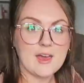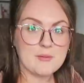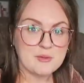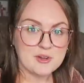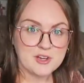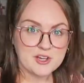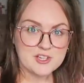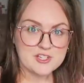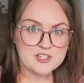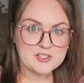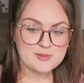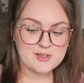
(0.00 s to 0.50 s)
And we're
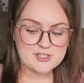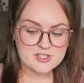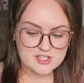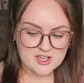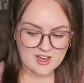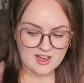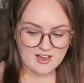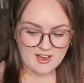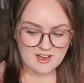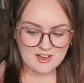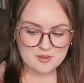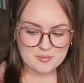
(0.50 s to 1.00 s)
going to switch it
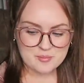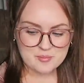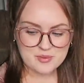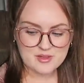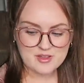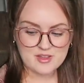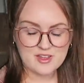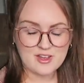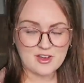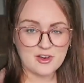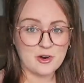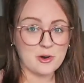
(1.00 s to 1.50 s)
up,
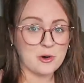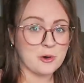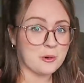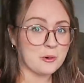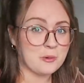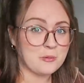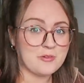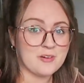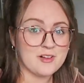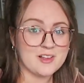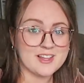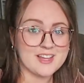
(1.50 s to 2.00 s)

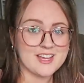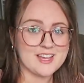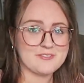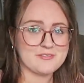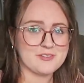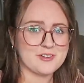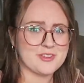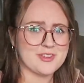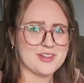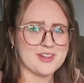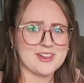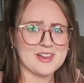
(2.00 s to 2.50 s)
hopefully
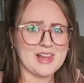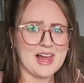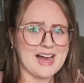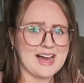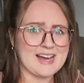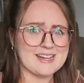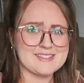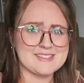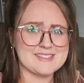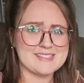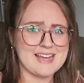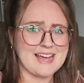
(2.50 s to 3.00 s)
for the
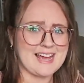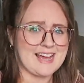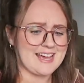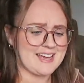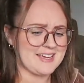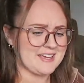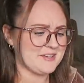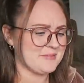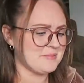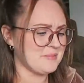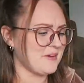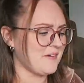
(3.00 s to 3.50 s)
last
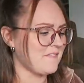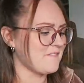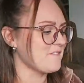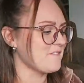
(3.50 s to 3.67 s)
time,